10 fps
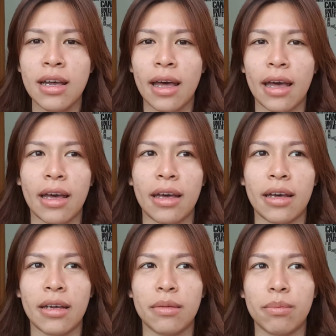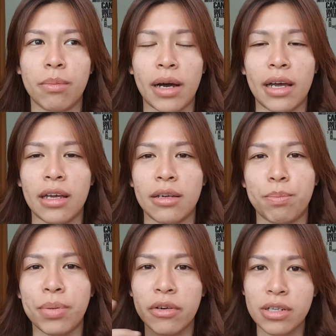and my
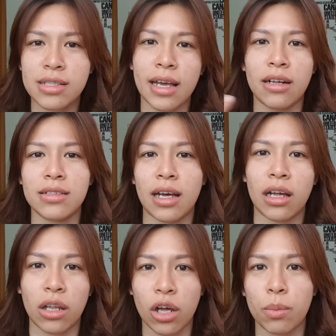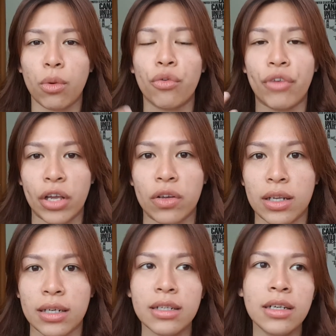period cycles are a lot more
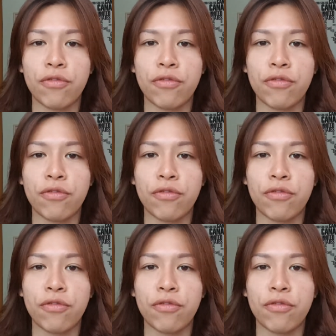regular.